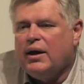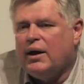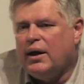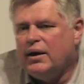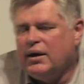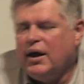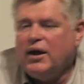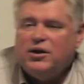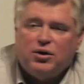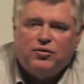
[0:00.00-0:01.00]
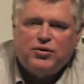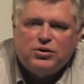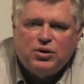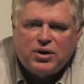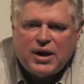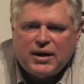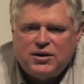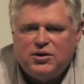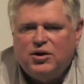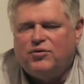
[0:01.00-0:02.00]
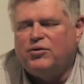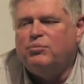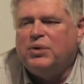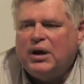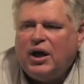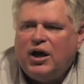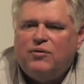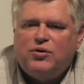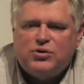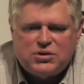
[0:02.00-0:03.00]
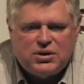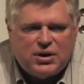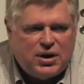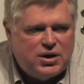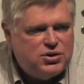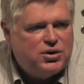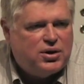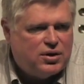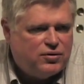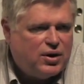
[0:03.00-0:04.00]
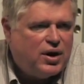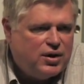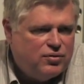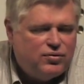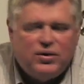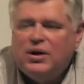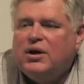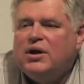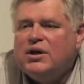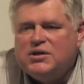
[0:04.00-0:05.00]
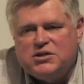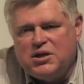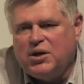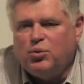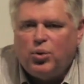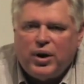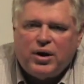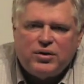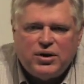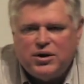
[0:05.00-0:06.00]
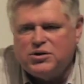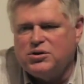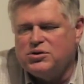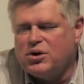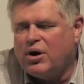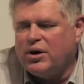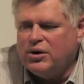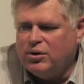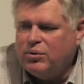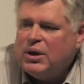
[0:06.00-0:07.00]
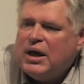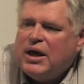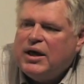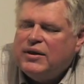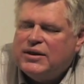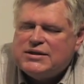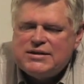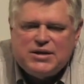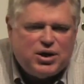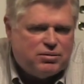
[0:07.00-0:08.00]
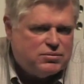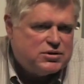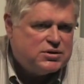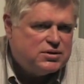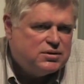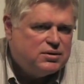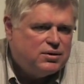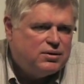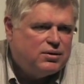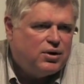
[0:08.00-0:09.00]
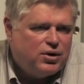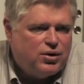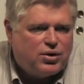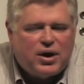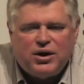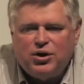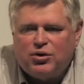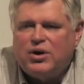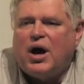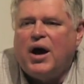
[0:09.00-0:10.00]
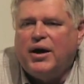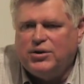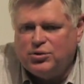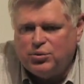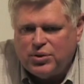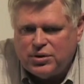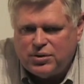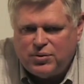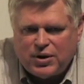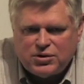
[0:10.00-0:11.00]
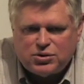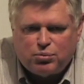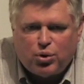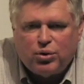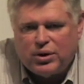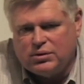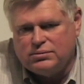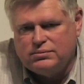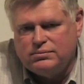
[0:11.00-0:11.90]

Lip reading: And again, you know, if you look at the different behaviors in the kids, you can kind of see where the issues are. You know, the stims are your kind of your guide to where the things are broken.